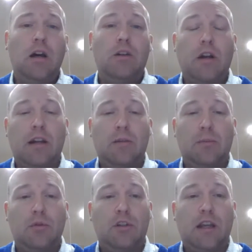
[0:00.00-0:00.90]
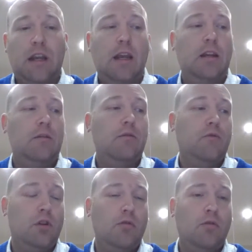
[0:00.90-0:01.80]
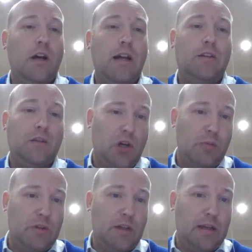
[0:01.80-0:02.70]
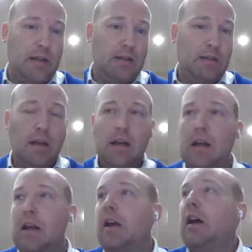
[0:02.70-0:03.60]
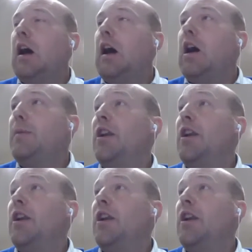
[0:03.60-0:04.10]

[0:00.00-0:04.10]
transport in rural and suburban settings. An